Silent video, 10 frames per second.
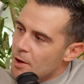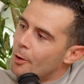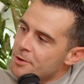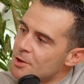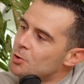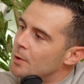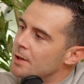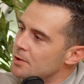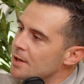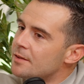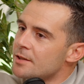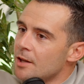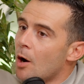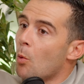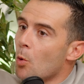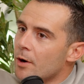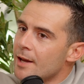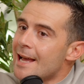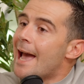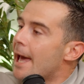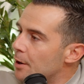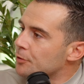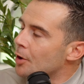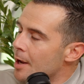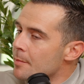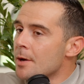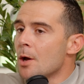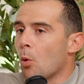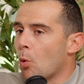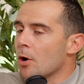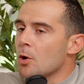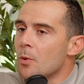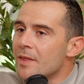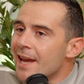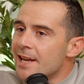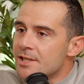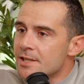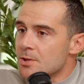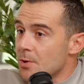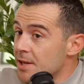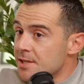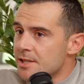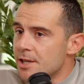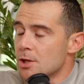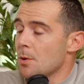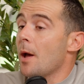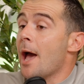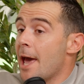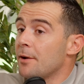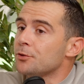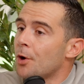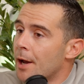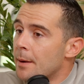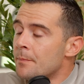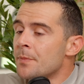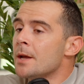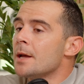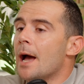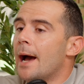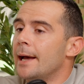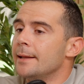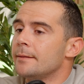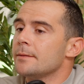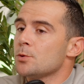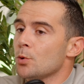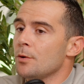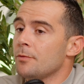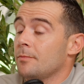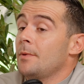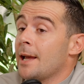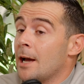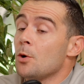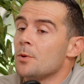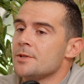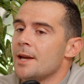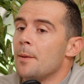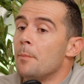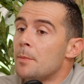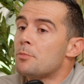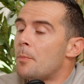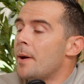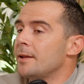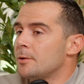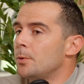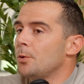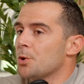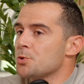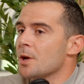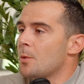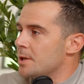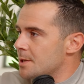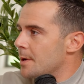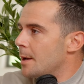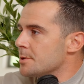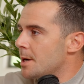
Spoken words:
that goes into it. You need to start working ahead of time, working with agents or agencies ahead of time, and sort of, like I always say, be prepared to pull the trigger when something comes